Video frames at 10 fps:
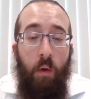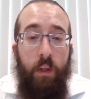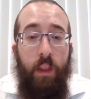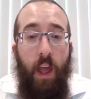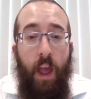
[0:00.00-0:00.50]

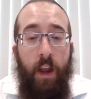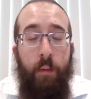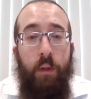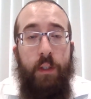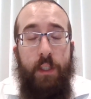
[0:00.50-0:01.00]
Only the
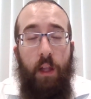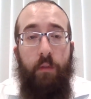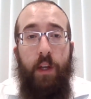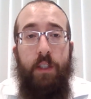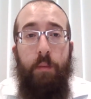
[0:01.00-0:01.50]
animal
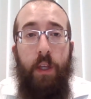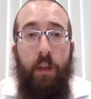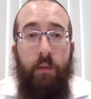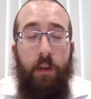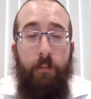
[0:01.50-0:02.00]
itself has to be
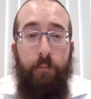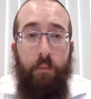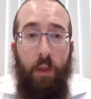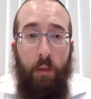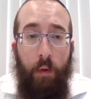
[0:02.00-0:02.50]
given.
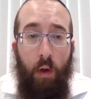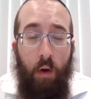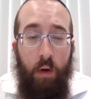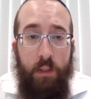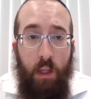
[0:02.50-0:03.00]
The
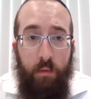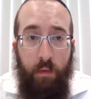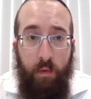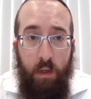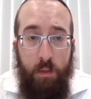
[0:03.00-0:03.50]
bechor itself,
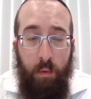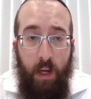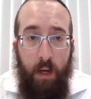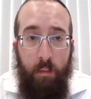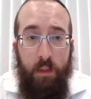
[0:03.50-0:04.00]
the firstborn
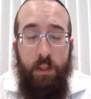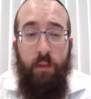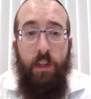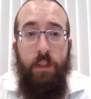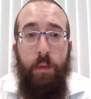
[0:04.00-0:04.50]
animal
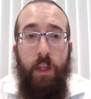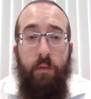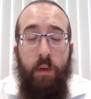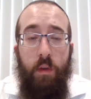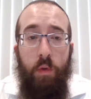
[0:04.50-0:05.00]
itself, has to be
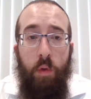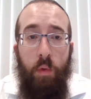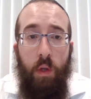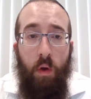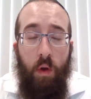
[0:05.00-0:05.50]
given
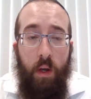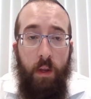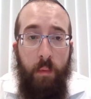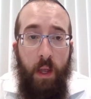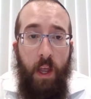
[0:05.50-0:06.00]
to the
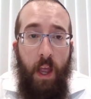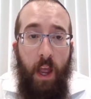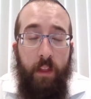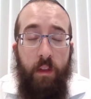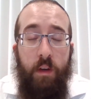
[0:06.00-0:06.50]
kohanim,
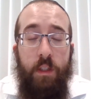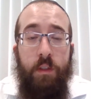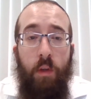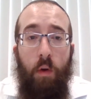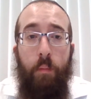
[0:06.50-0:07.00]
and there
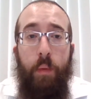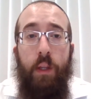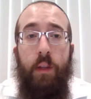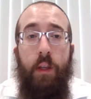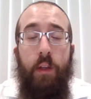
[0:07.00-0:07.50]
is no
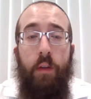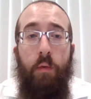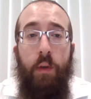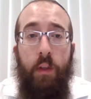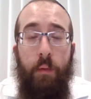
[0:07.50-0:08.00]
ability to
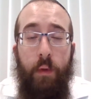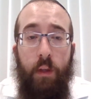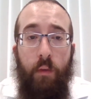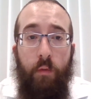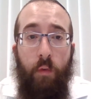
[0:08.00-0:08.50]
redeem
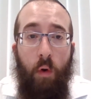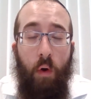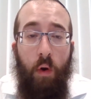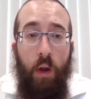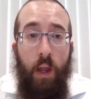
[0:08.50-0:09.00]
it
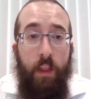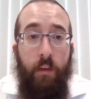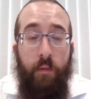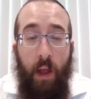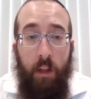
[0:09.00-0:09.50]
for
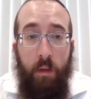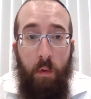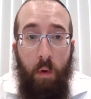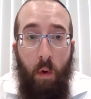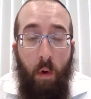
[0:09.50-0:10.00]
the
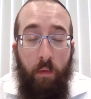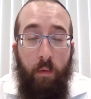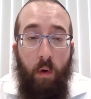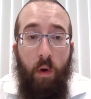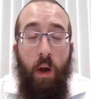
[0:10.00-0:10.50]
value or
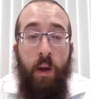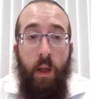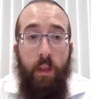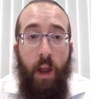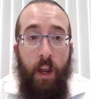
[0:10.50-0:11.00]
for
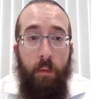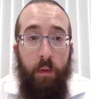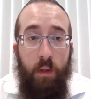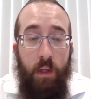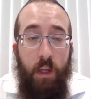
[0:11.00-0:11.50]
another
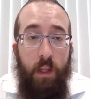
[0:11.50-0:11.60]
animal.